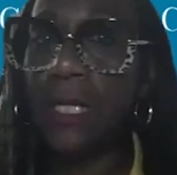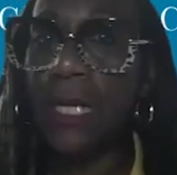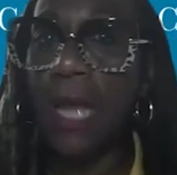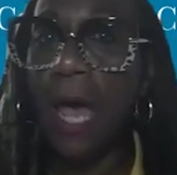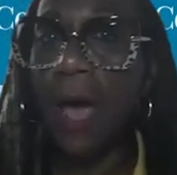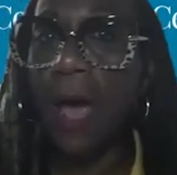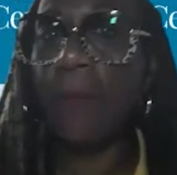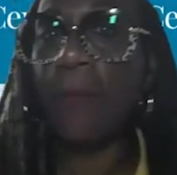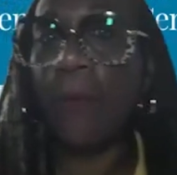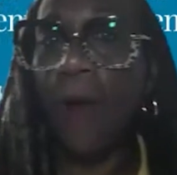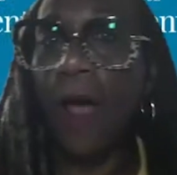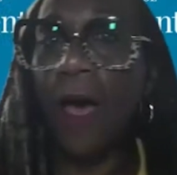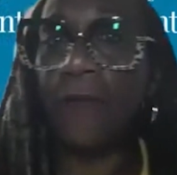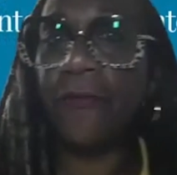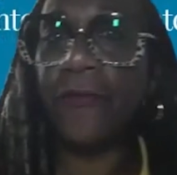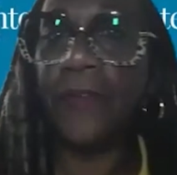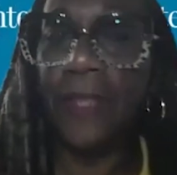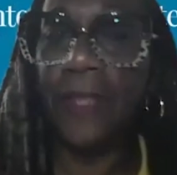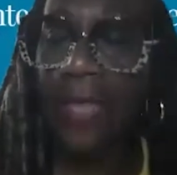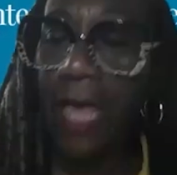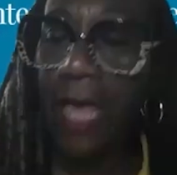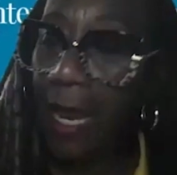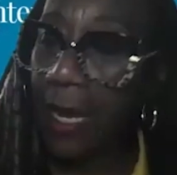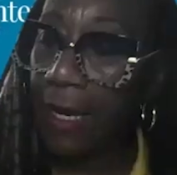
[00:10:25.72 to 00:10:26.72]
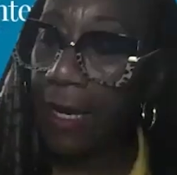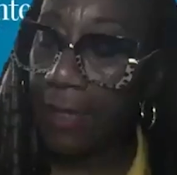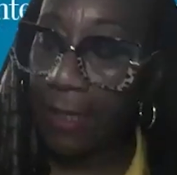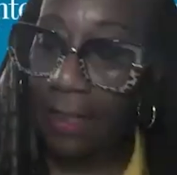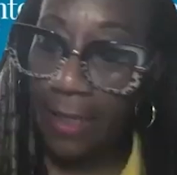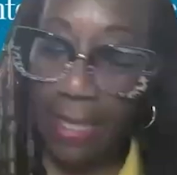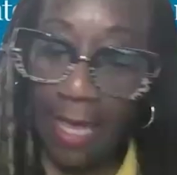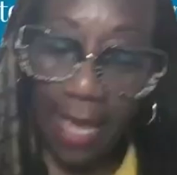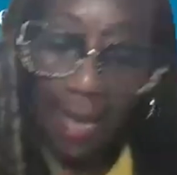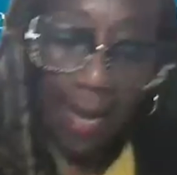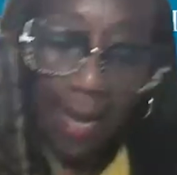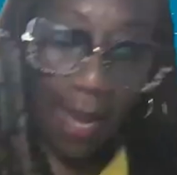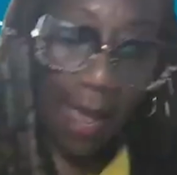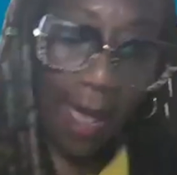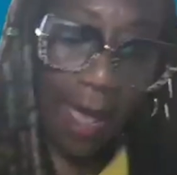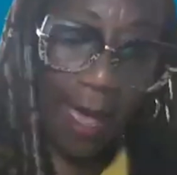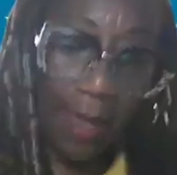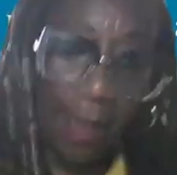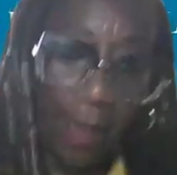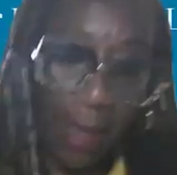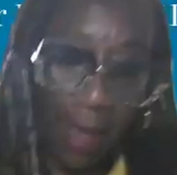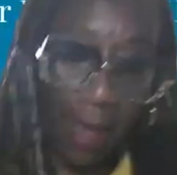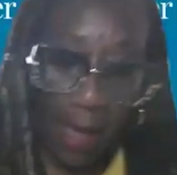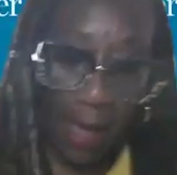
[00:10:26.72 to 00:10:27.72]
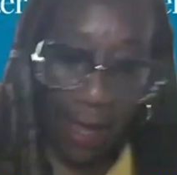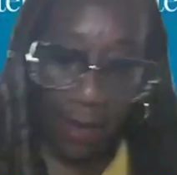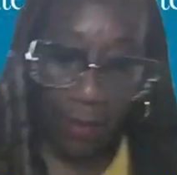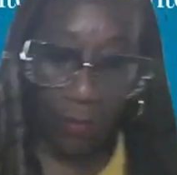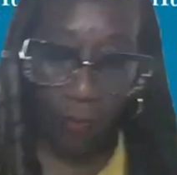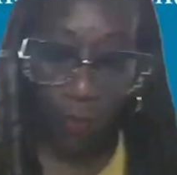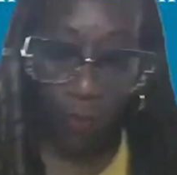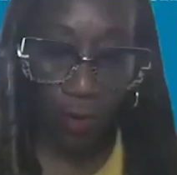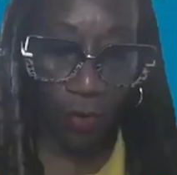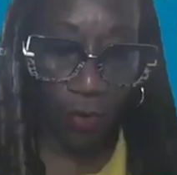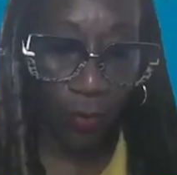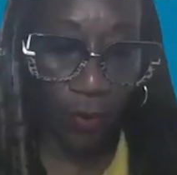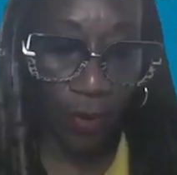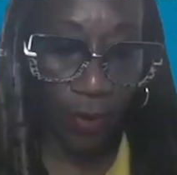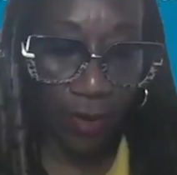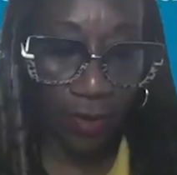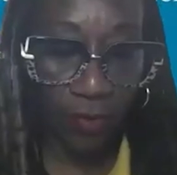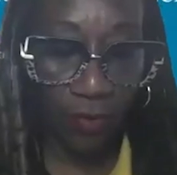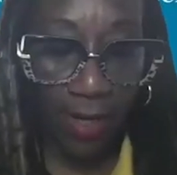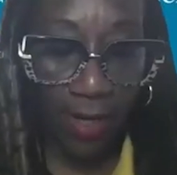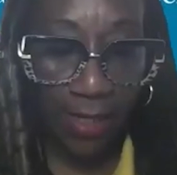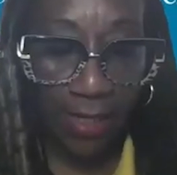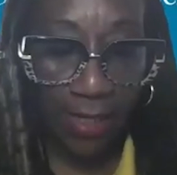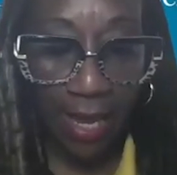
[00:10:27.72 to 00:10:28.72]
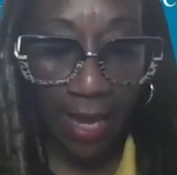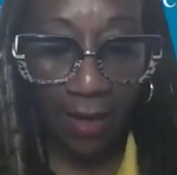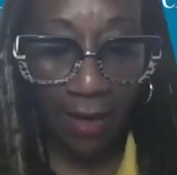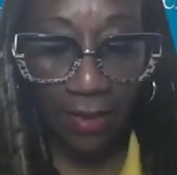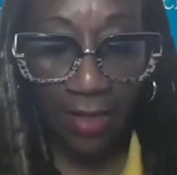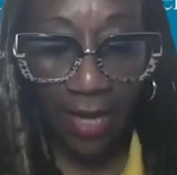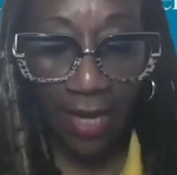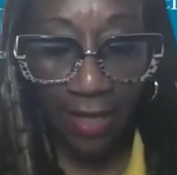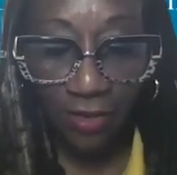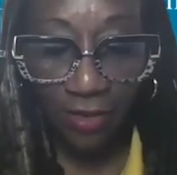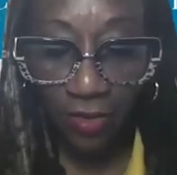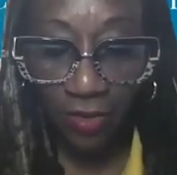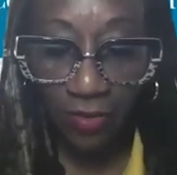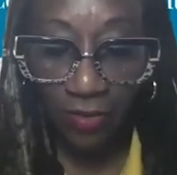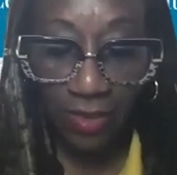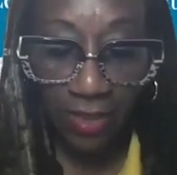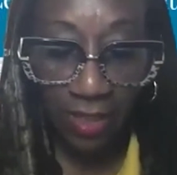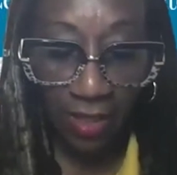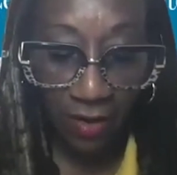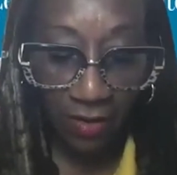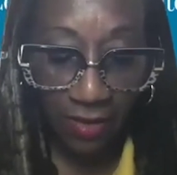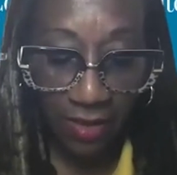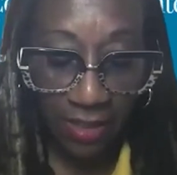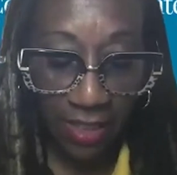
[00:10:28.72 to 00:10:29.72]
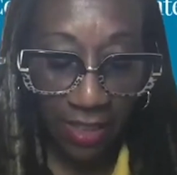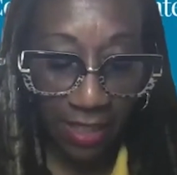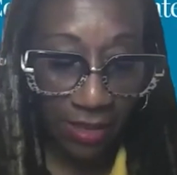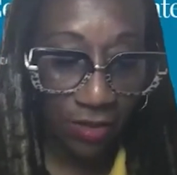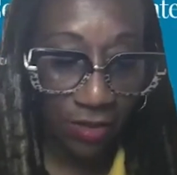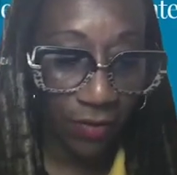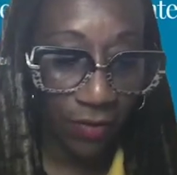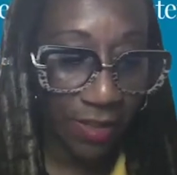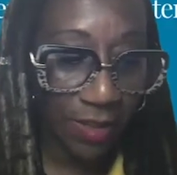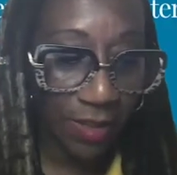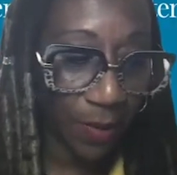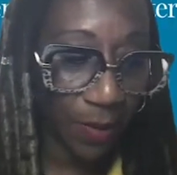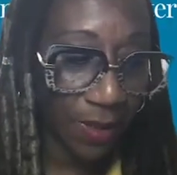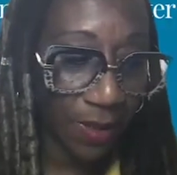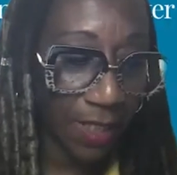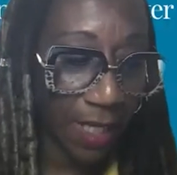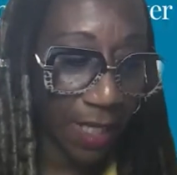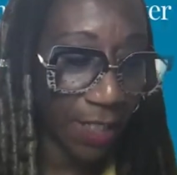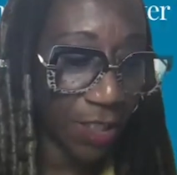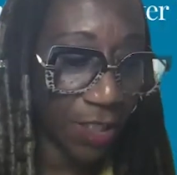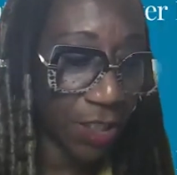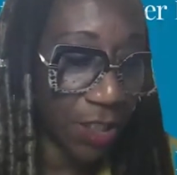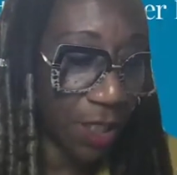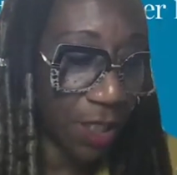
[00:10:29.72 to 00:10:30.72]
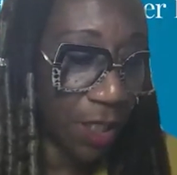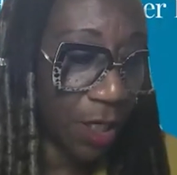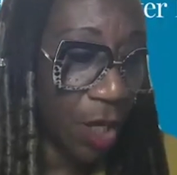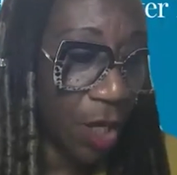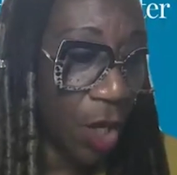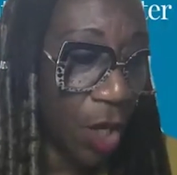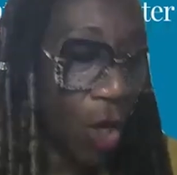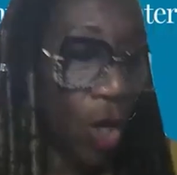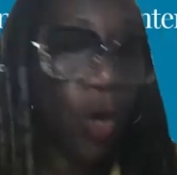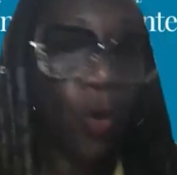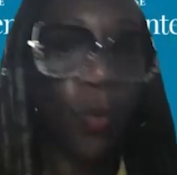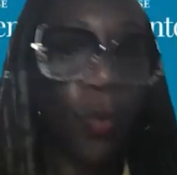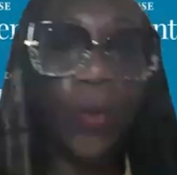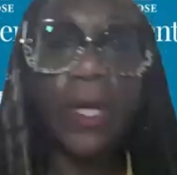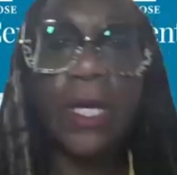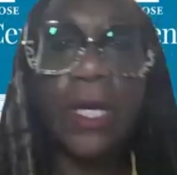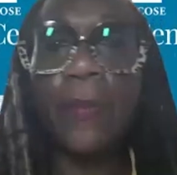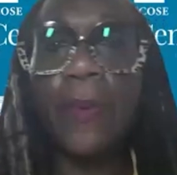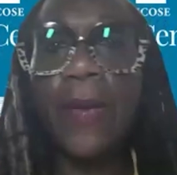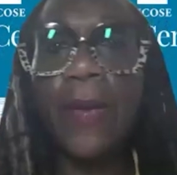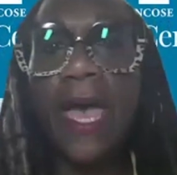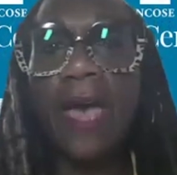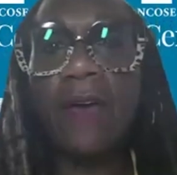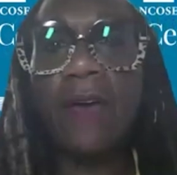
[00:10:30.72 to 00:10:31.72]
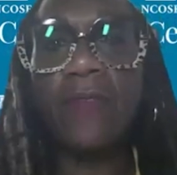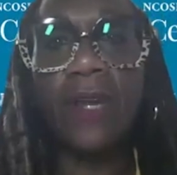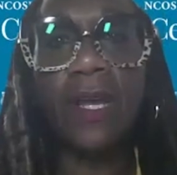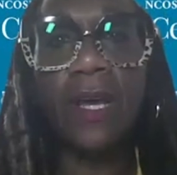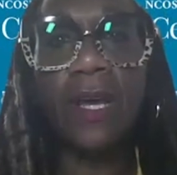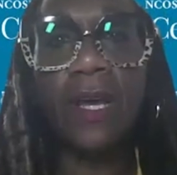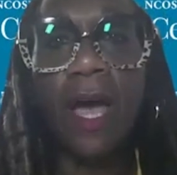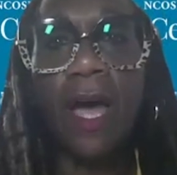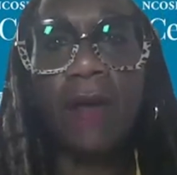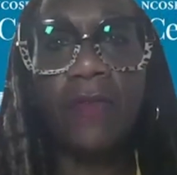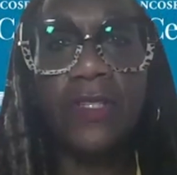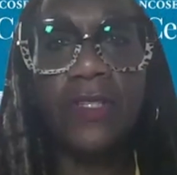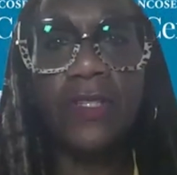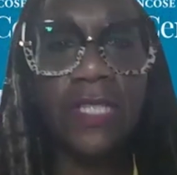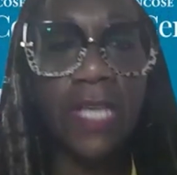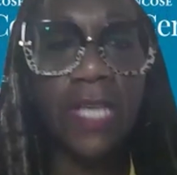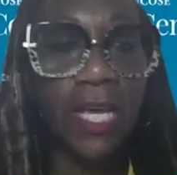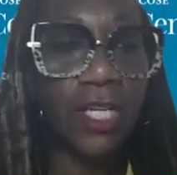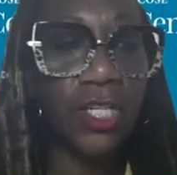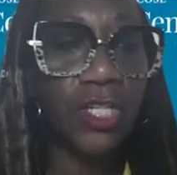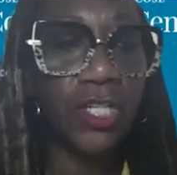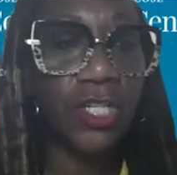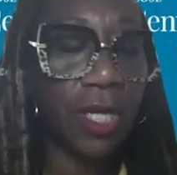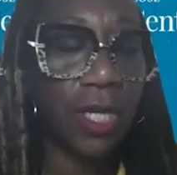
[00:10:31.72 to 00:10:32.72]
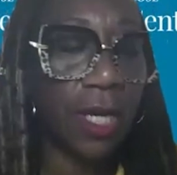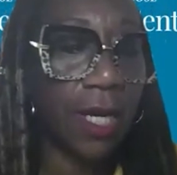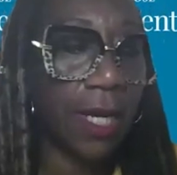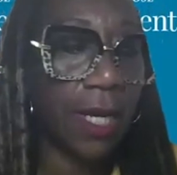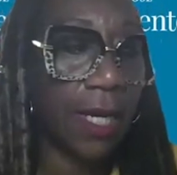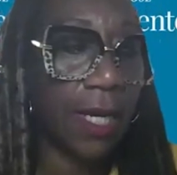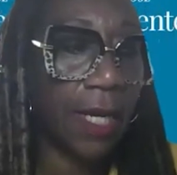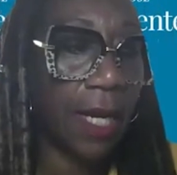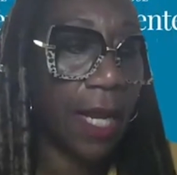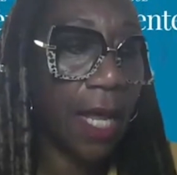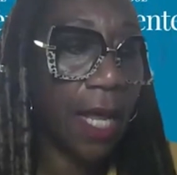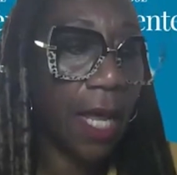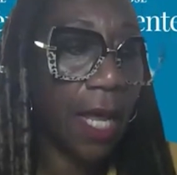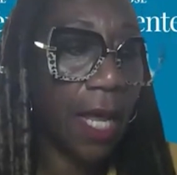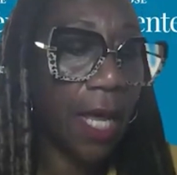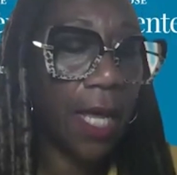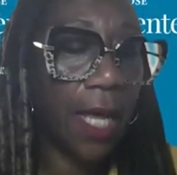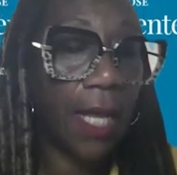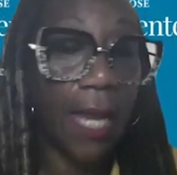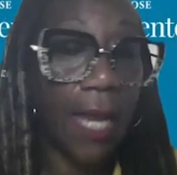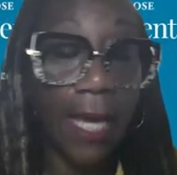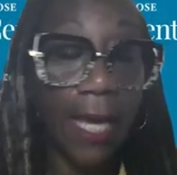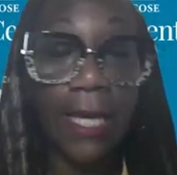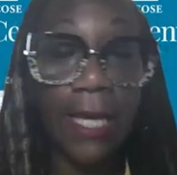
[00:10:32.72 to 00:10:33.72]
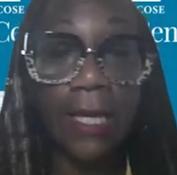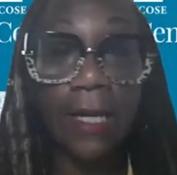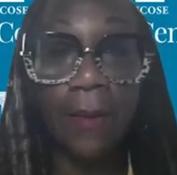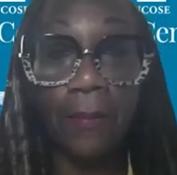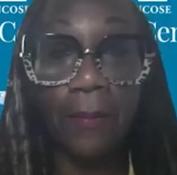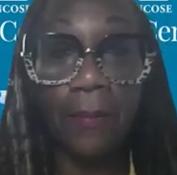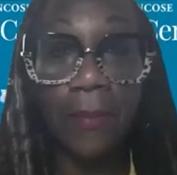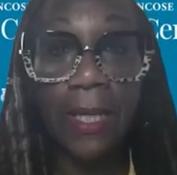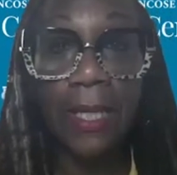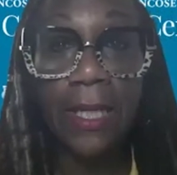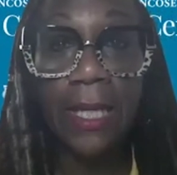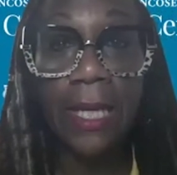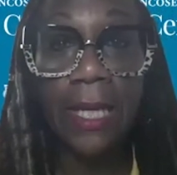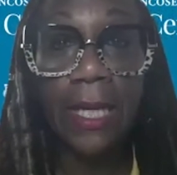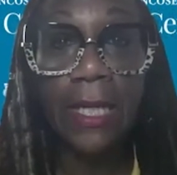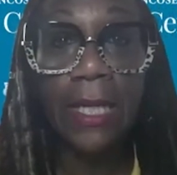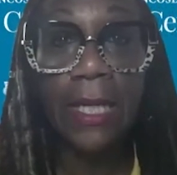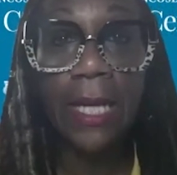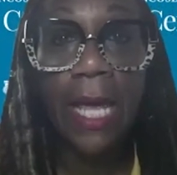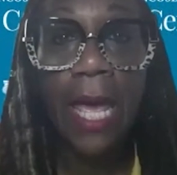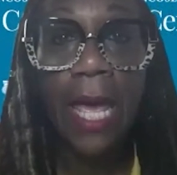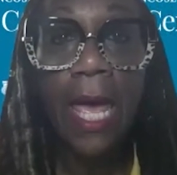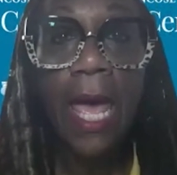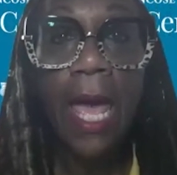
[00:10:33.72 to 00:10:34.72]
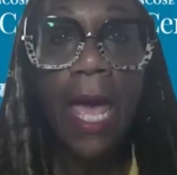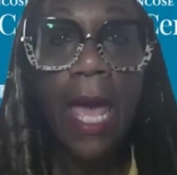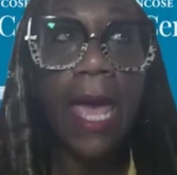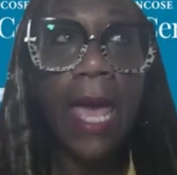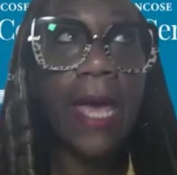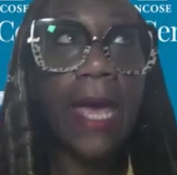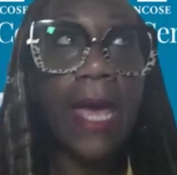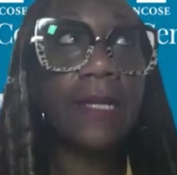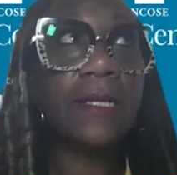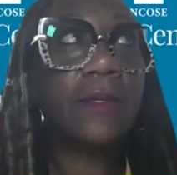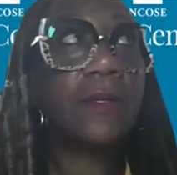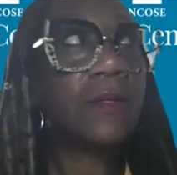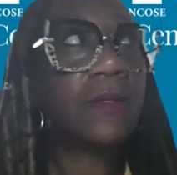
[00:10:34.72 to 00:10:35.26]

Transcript: nonprofit that I work with right now, the National Center on Sexual Exploitation, we could be having a conversation like in a meeting, and